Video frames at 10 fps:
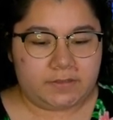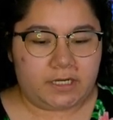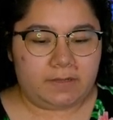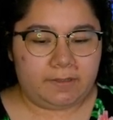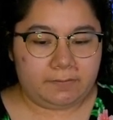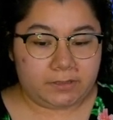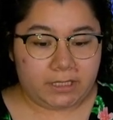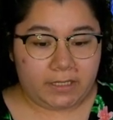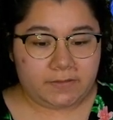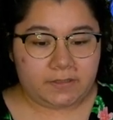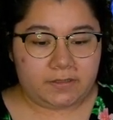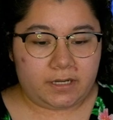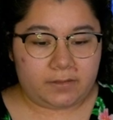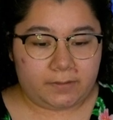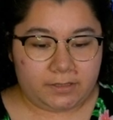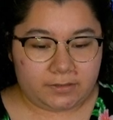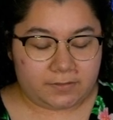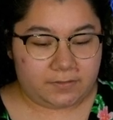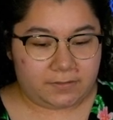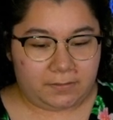decorated with lights and
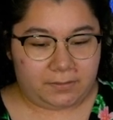decorations